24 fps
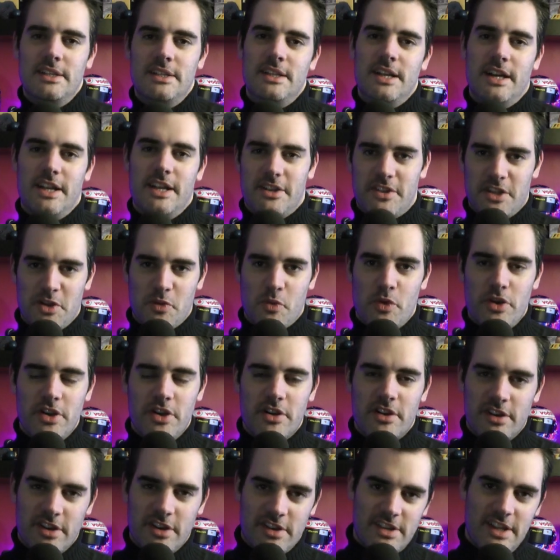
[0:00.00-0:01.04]
And I think what you're
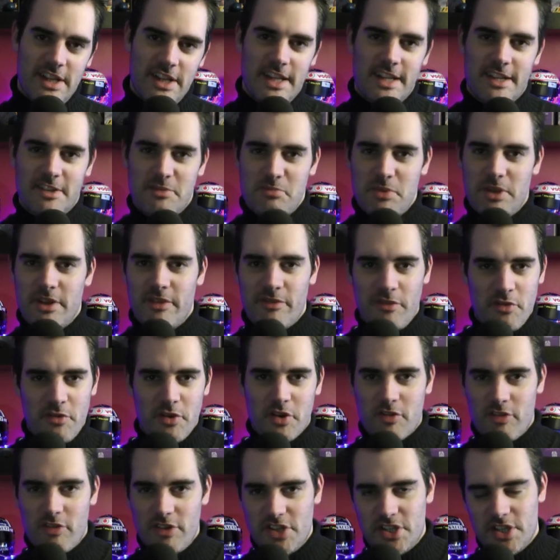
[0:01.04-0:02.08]
going to see is a bit of a
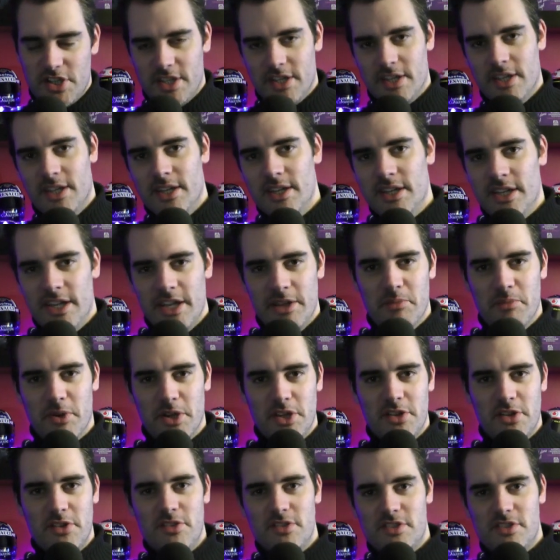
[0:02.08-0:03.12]
regression in my
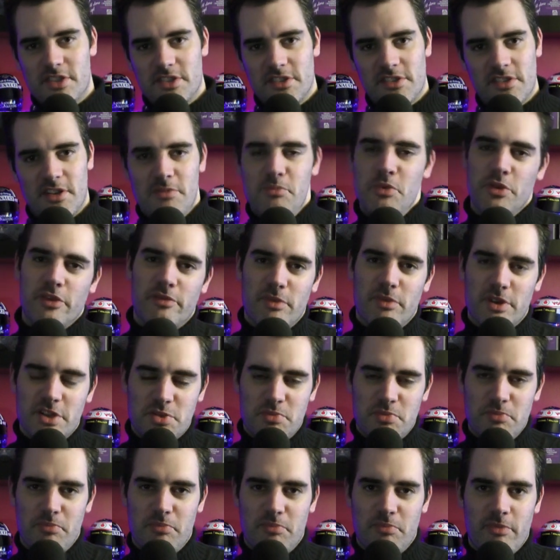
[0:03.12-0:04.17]
news as I move
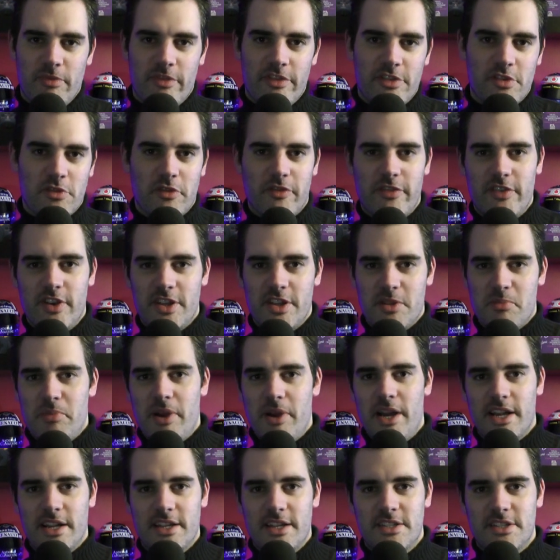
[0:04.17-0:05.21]
much sort of further
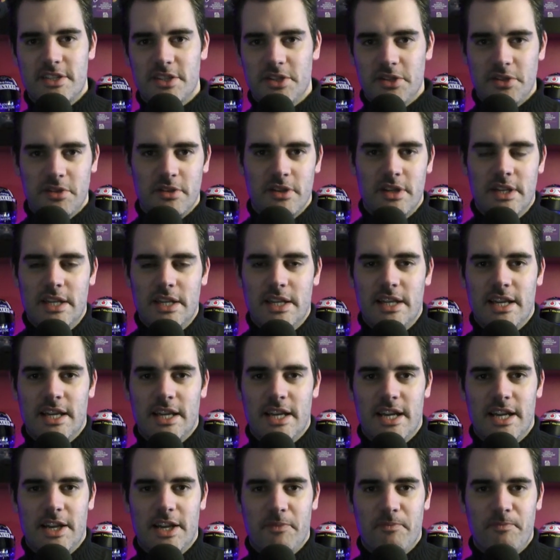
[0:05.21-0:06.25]
back to
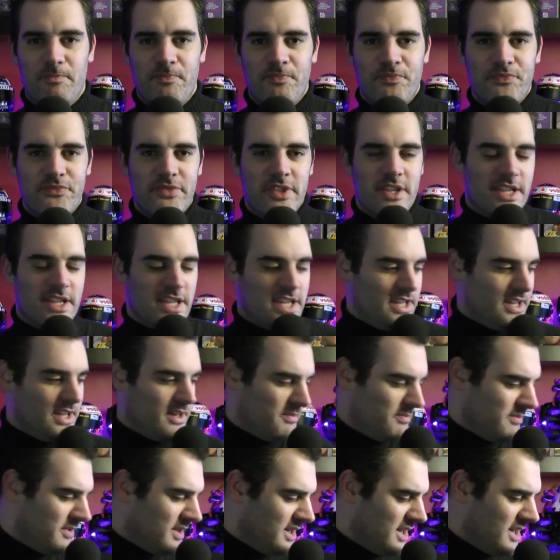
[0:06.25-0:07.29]

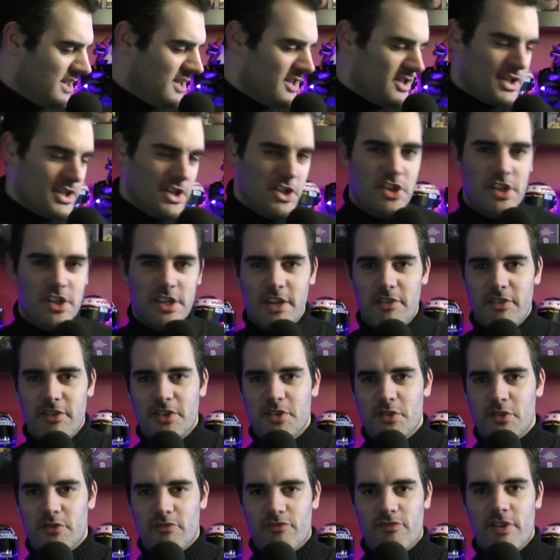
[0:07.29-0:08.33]
the generic
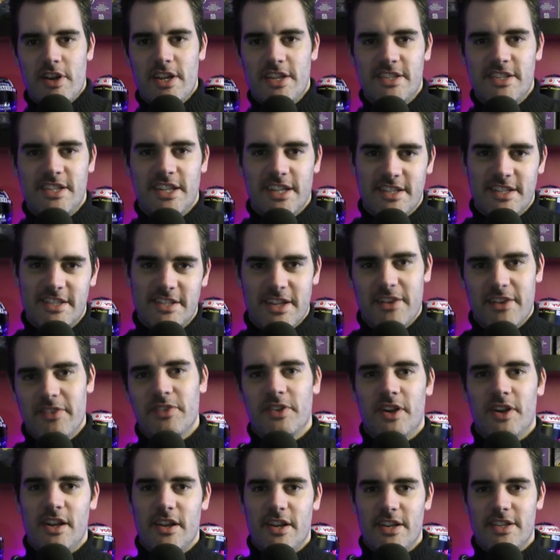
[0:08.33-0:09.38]
sort of racing stuff
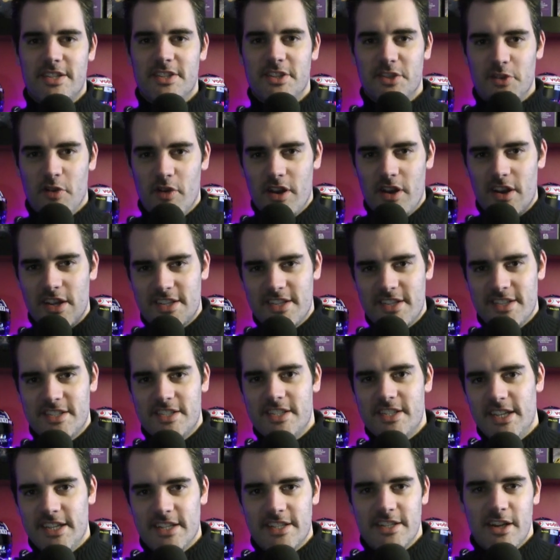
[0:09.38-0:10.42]
that I like to do. I want to
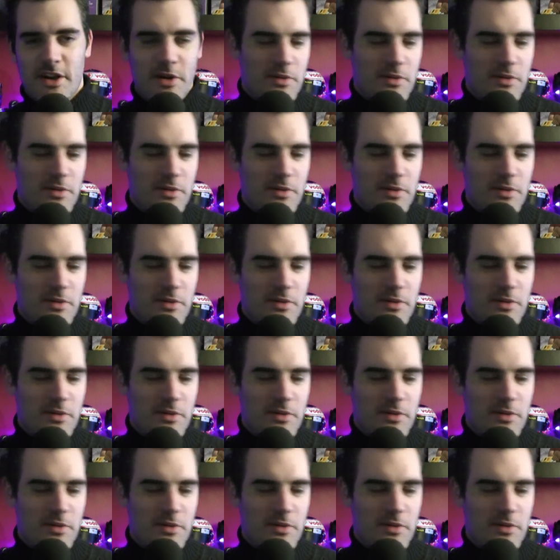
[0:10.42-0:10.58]
sit